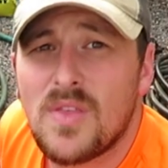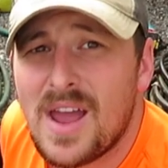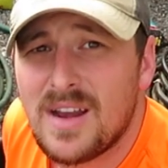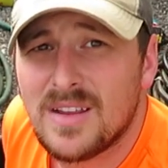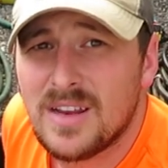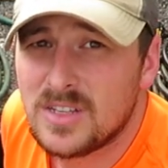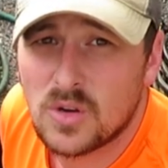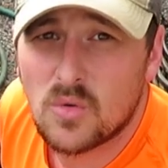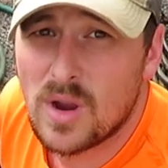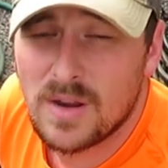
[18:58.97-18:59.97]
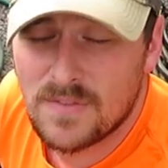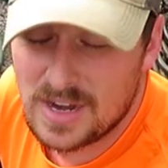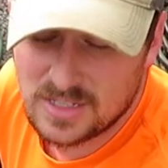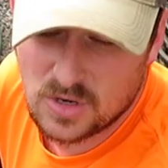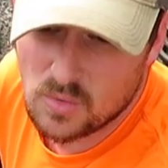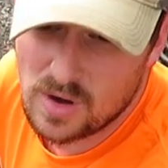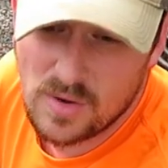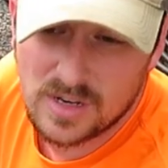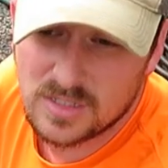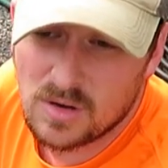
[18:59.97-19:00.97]
with that, and it's a great. In fact, it's a great
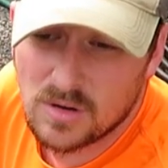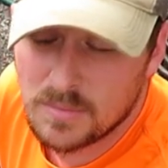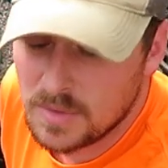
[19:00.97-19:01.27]
way to start